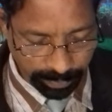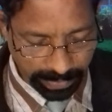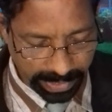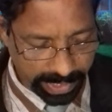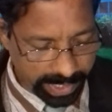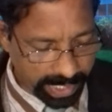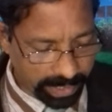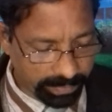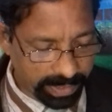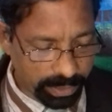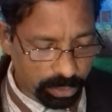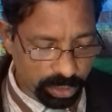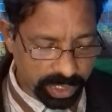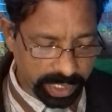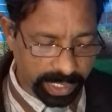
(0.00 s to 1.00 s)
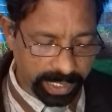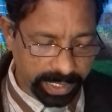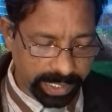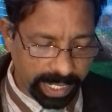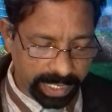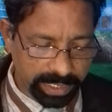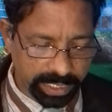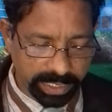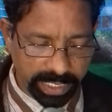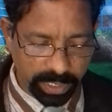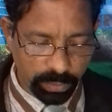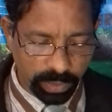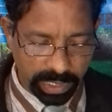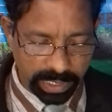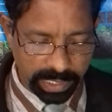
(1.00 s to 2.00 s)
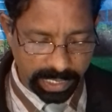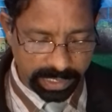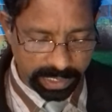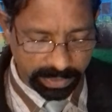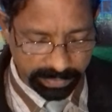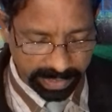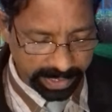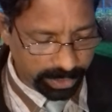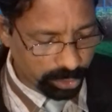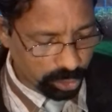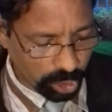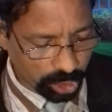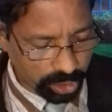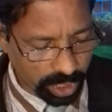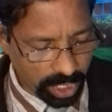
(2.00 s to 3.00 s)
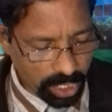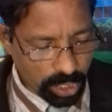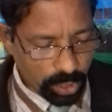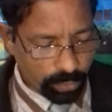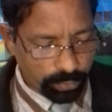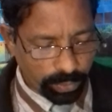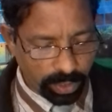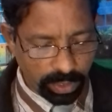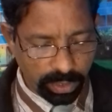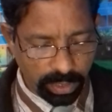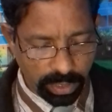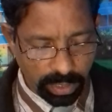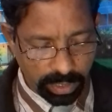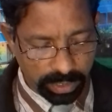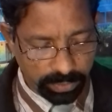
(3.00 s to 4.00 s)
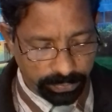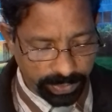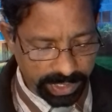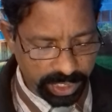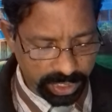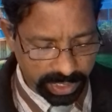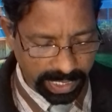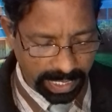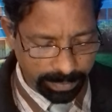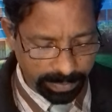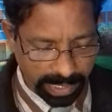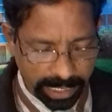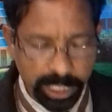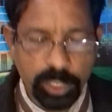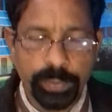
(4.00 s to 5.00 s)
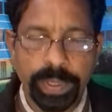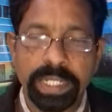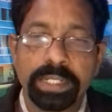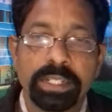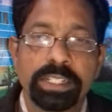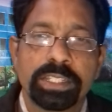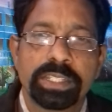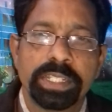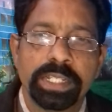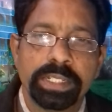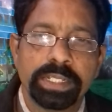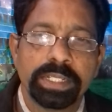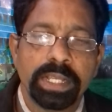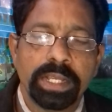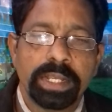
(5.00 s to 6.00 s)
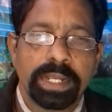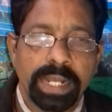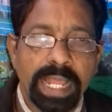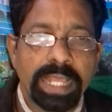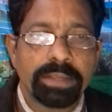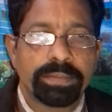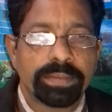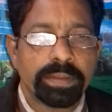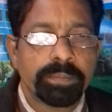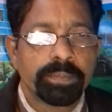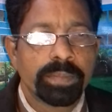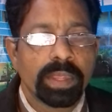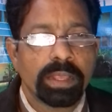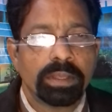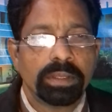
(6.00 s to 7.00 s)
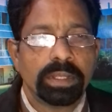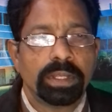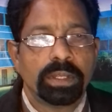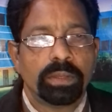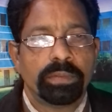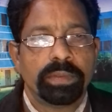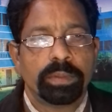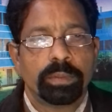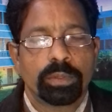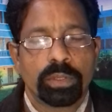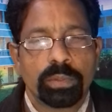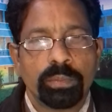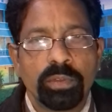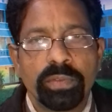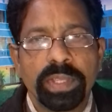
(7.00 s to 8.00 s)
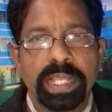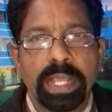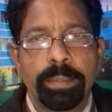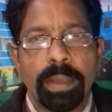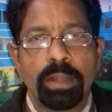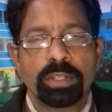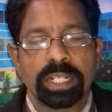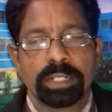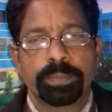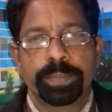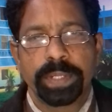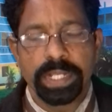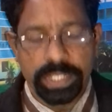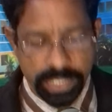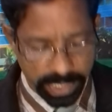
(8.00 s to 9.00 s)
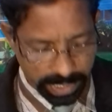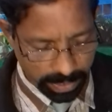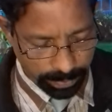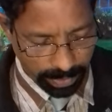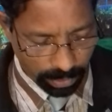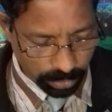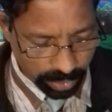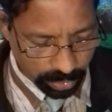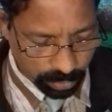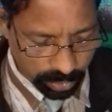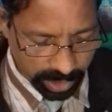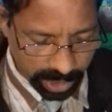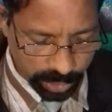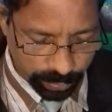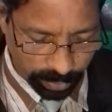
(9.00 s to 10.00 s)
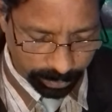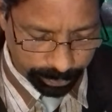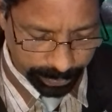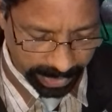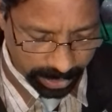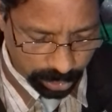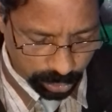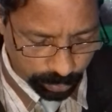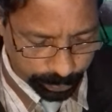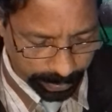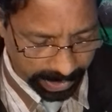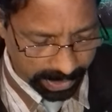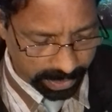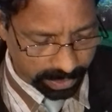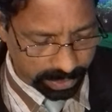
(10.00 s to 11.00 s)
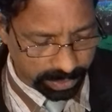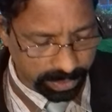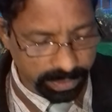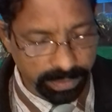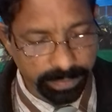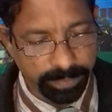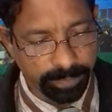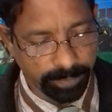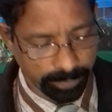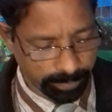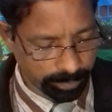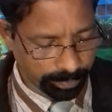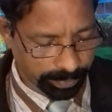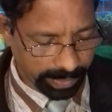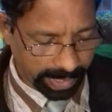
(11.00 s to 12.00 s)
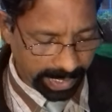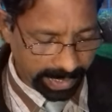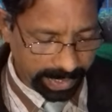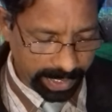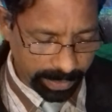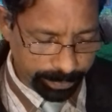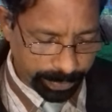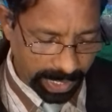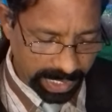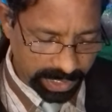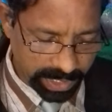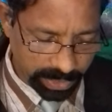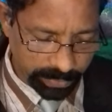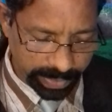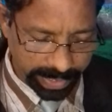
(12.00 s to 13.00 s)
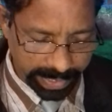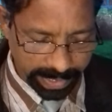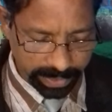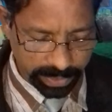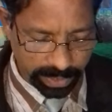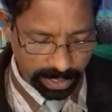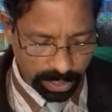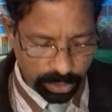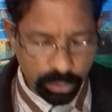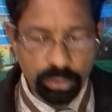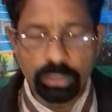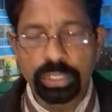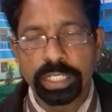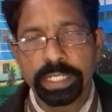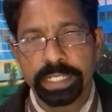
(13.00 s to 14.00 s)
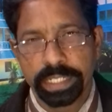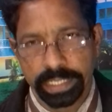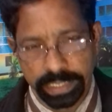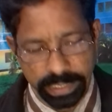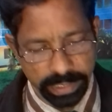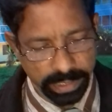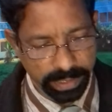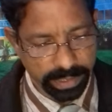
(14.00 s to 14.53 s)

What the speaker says: He then went to Saranath near Varanasi where he taught for the first time and spent his life moving about and preaching about the goodness from place to place. And he passed away at Kushinagar.